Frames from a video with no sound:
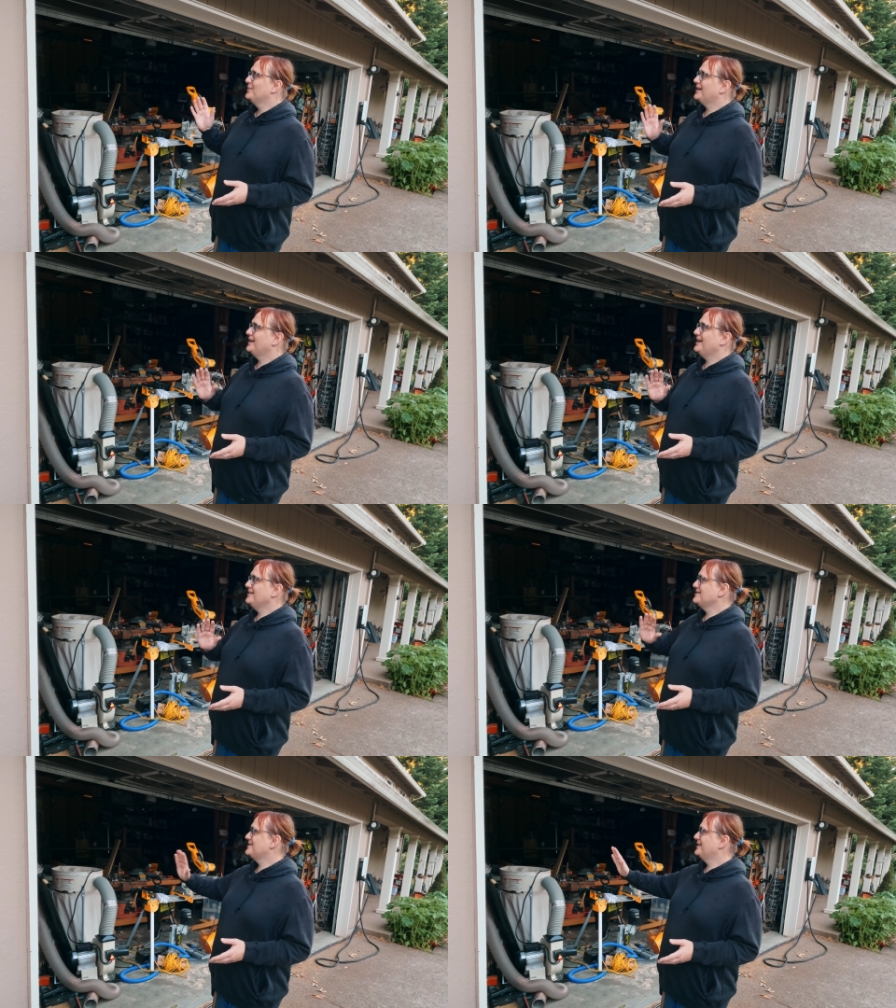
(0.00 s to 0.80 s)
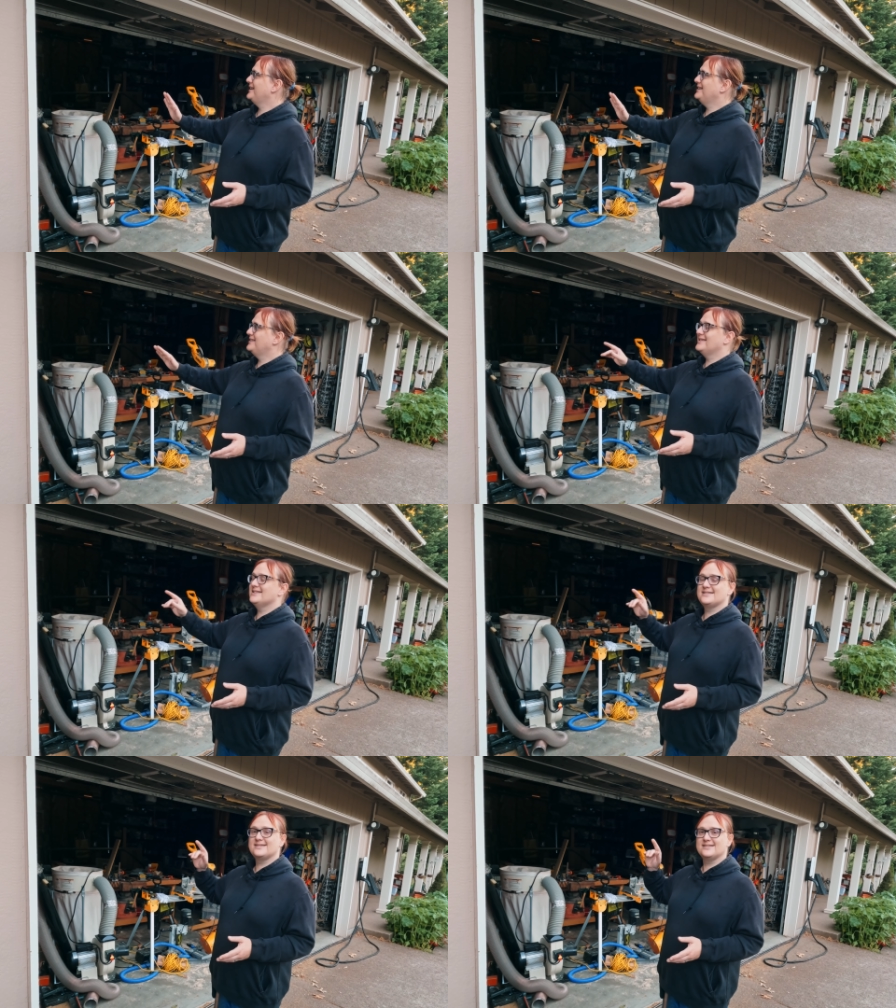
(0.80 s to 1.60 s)
we're going to insulate
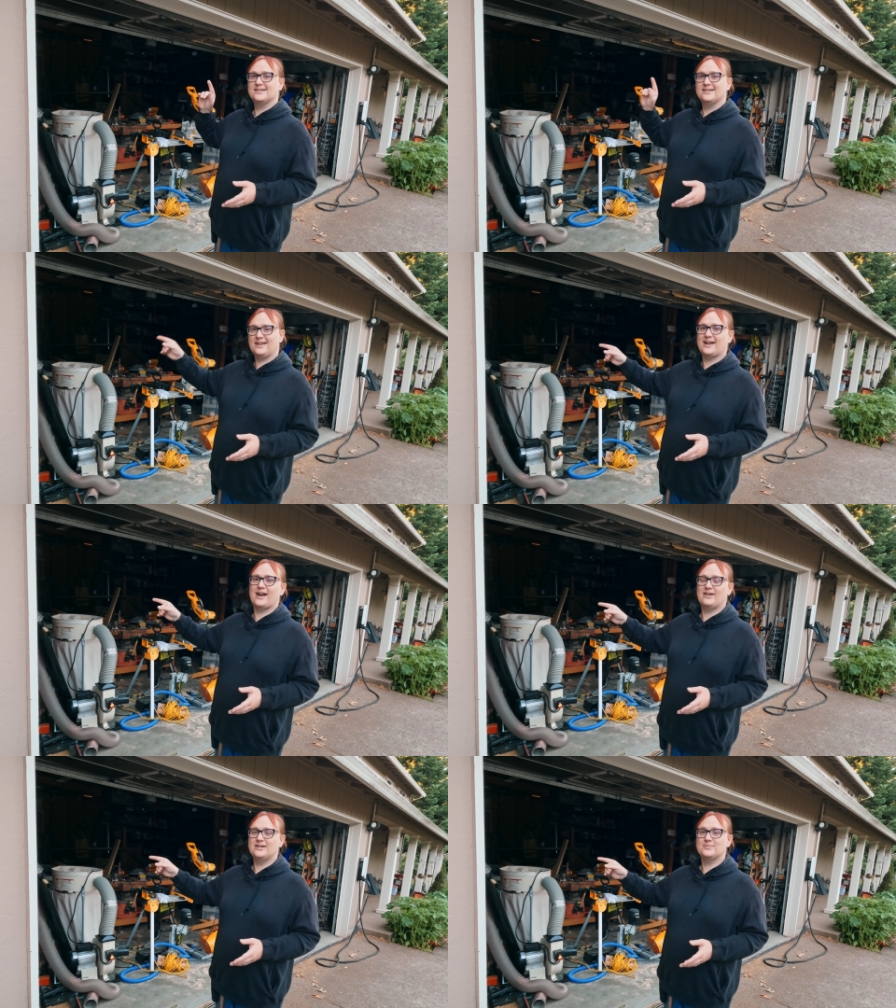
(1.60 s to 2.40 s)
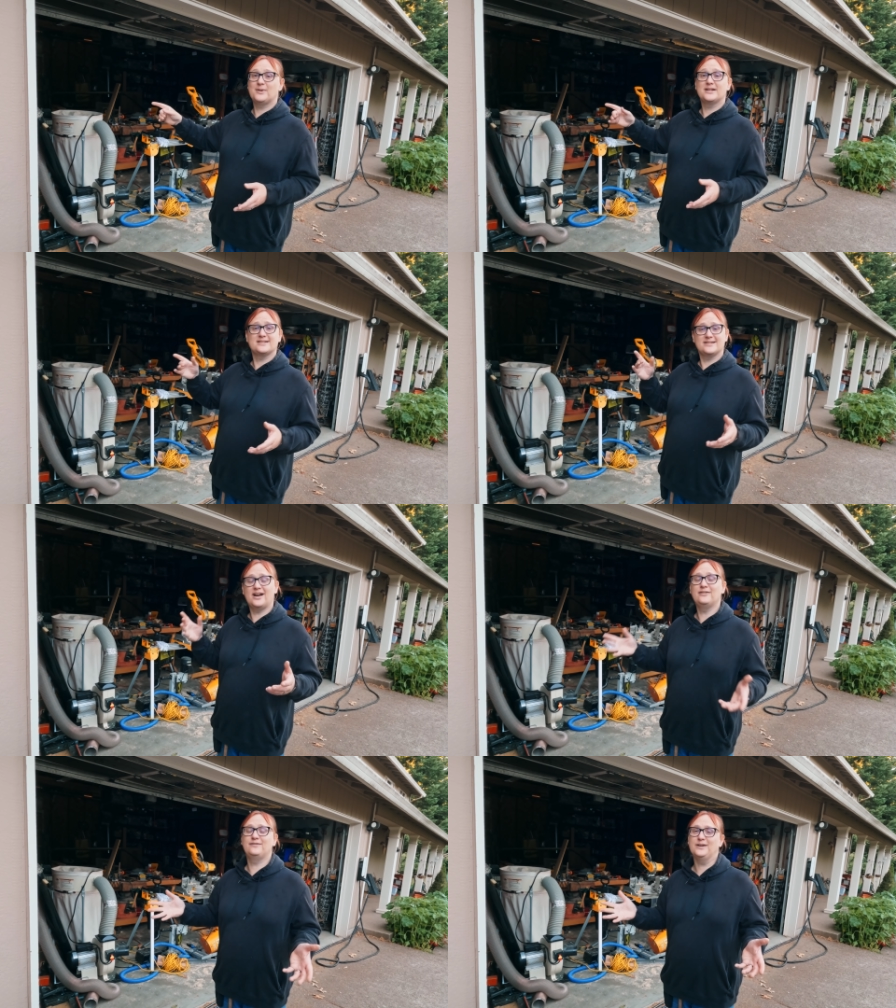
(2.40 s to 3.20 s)
this garage because it's an
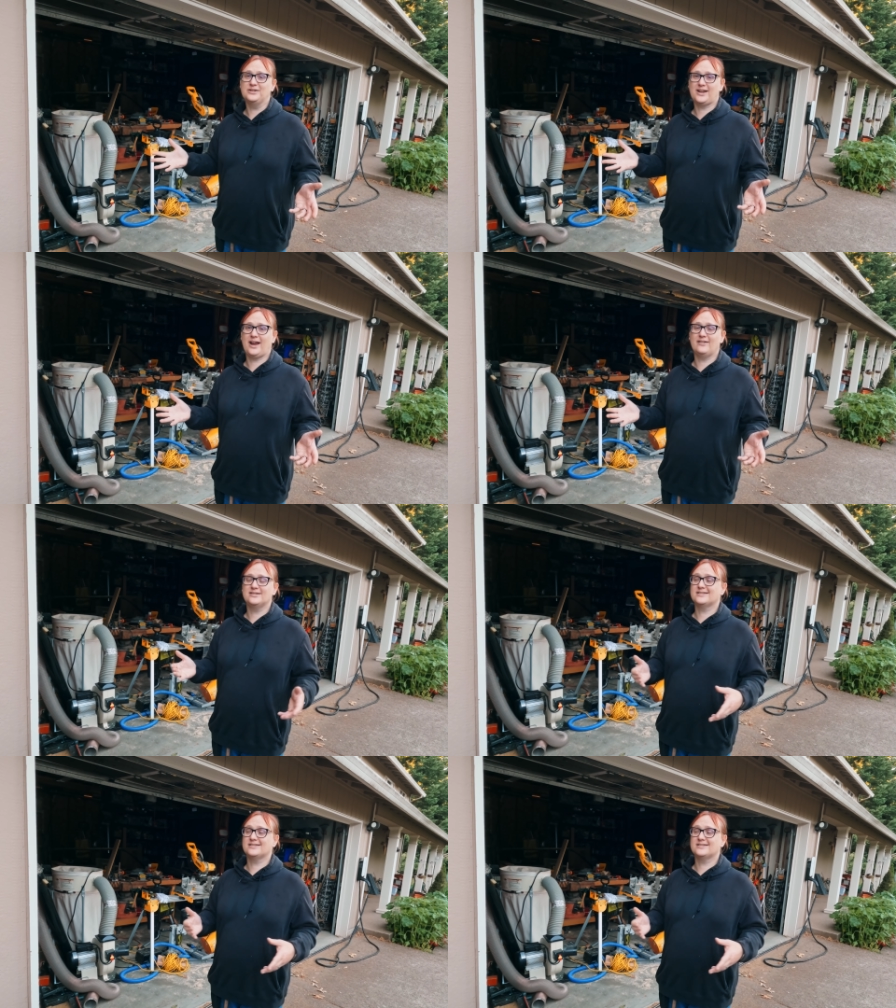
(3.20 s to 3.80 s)
unfinished garage.